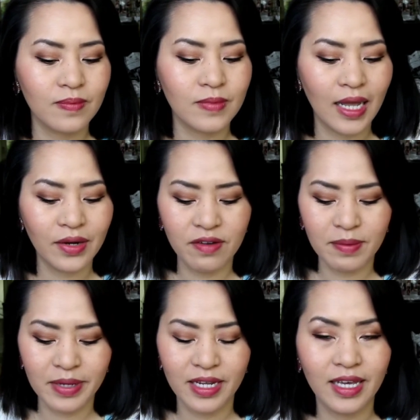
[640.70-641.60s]
don't know if
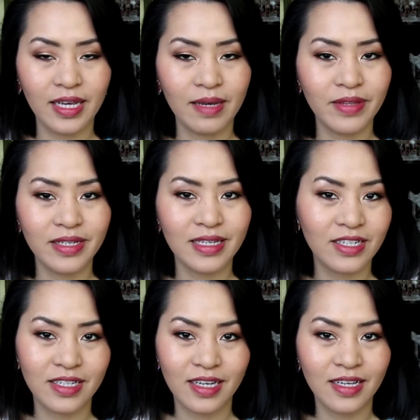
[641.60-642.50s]
I'm gonna keep this
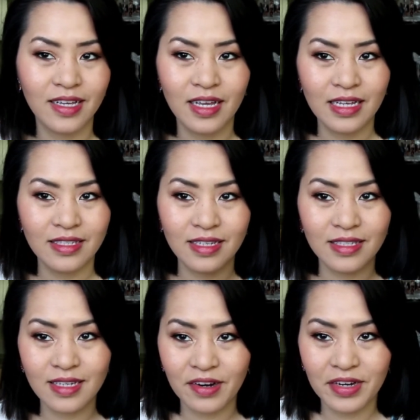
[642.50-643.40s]
actually,
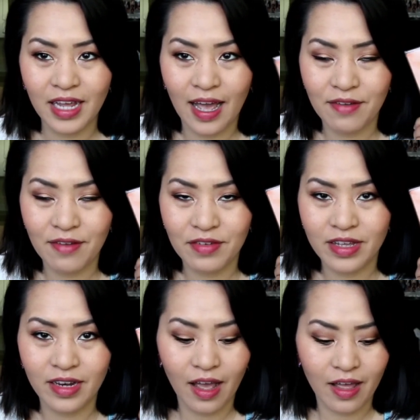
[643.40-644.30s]
since I already have
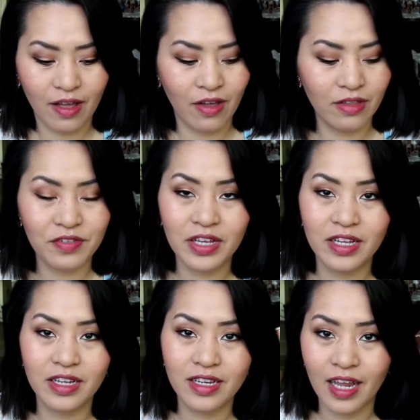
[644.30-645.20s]
it, all of
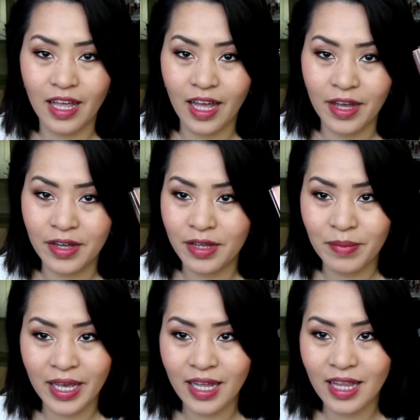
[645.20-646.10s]
it, in
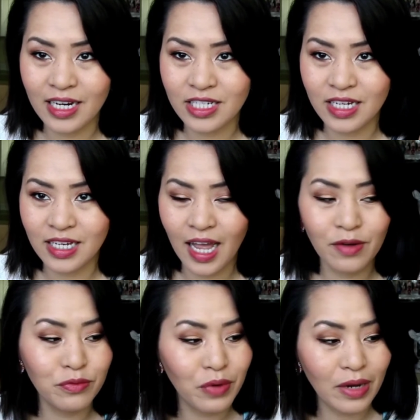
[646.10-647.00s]
my collection.
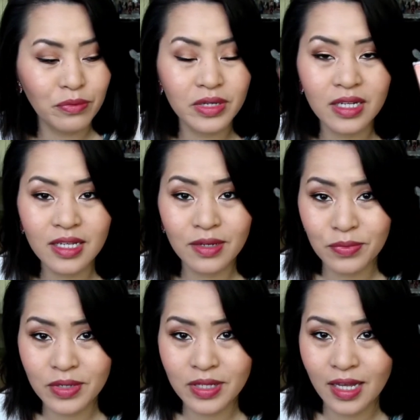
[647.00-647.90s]
I really,
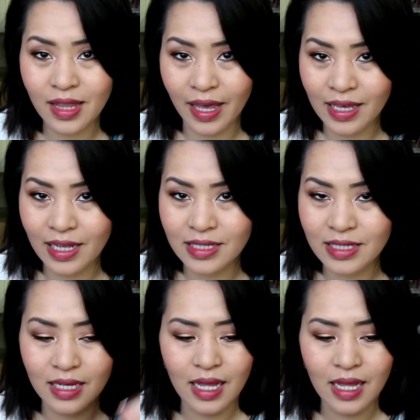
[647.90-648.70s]
really like it.